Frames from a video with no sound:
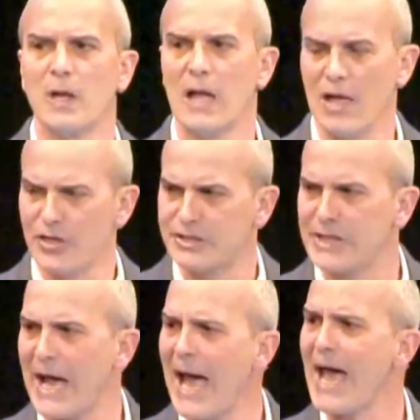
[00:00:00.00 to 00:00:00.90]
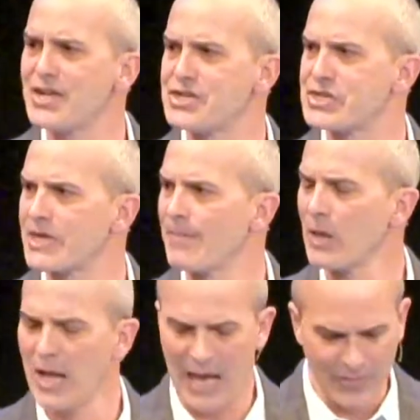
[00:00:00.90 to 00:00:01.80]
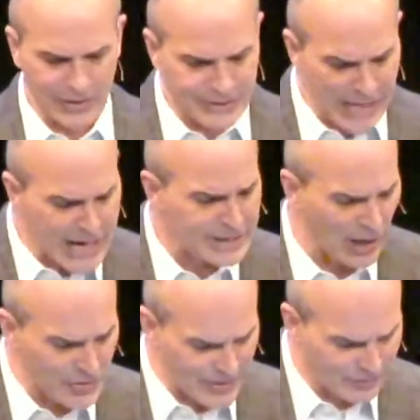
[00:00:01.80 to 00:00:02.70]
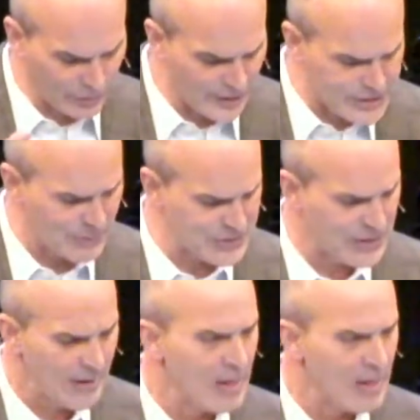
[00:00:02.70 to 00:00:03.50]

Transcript: in the tasks and the details of Christmas